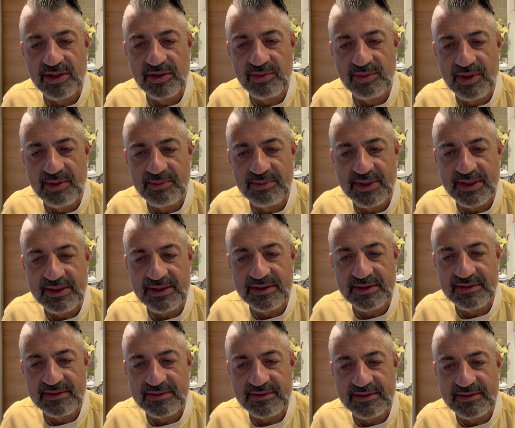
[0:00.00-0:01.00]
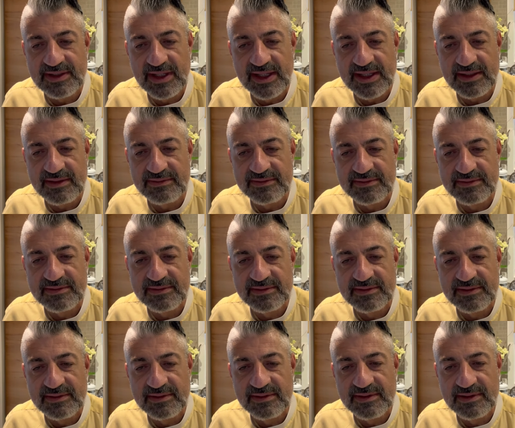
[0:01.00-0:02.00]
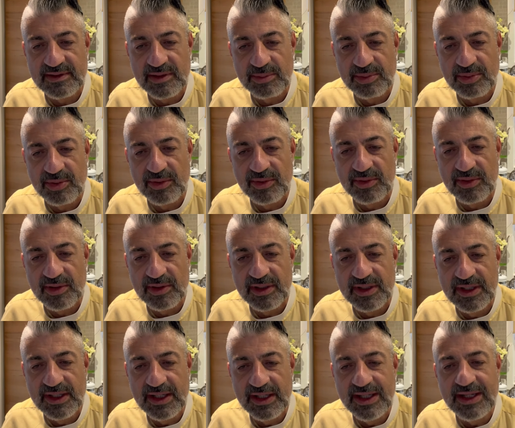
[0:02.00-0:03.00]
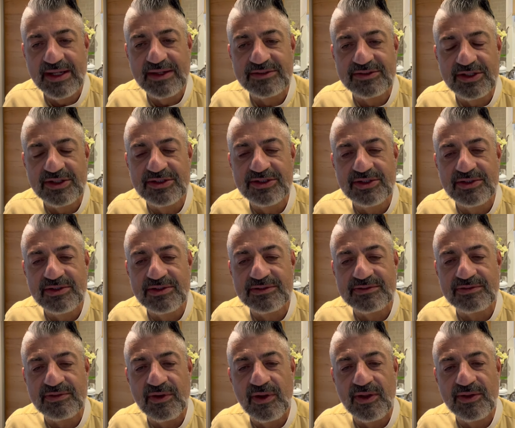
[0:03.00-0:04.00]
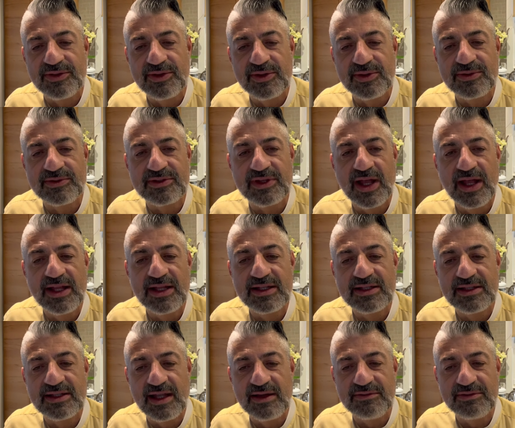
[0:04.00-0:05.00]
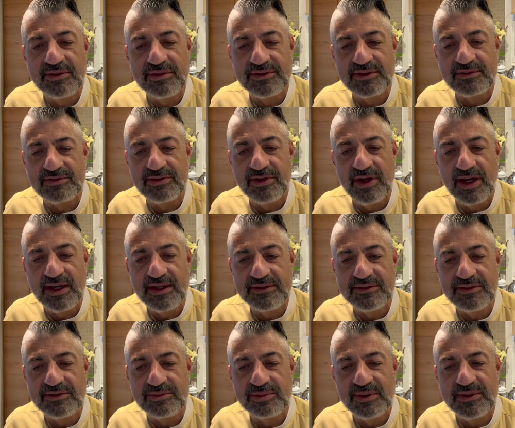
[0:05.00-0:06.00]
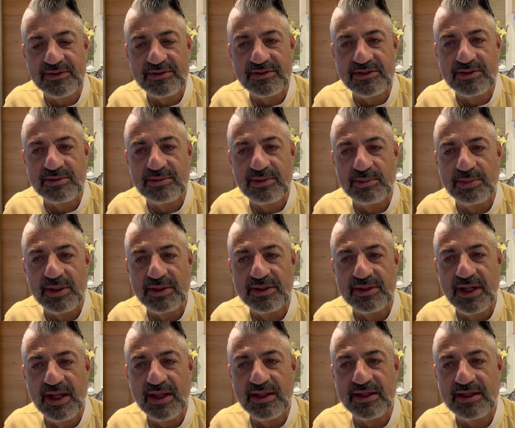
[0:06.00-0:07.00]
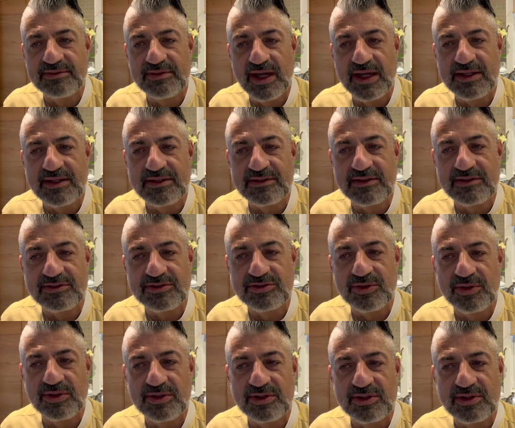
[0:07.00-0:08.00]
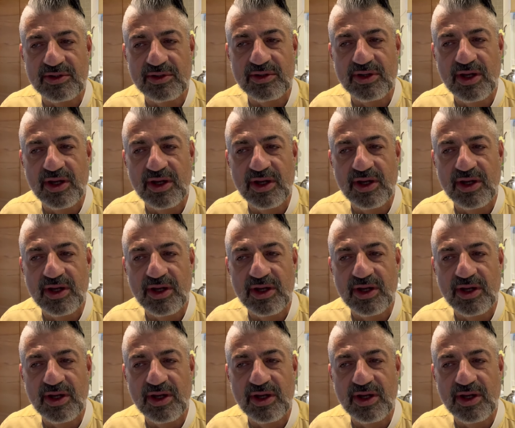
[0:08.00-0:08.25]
women, slaves, the poor. It is good news for all those lovers of Christ whose wisdom about the divine is distorted or